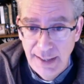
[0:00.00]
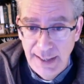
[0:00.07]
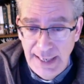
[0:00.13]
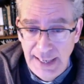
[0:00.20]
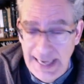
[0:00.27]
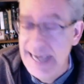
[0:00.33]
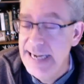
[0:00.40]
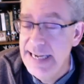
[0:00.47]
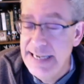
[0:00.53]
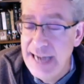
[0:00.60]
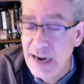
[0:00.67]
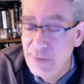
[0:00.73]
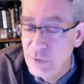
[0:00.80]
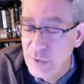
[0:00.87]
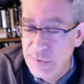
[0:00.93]
and
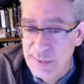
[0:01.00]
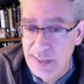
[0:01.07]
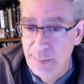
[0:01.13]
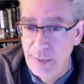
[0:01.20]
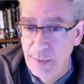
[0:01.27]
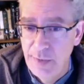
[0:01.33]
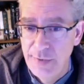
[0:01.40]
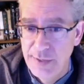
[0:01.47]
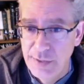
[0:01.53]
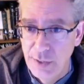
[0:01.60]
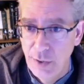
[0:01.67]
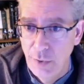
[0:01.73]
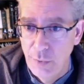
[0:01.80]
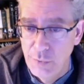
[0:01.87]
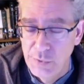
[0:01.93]
never step on the
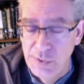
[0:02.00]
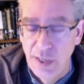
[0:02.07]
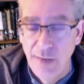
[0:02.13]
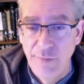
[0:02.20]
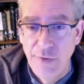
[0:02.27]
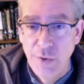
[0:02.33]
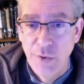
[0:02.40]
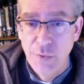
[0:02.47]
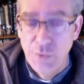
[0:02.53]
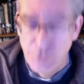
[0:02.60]
toes of those who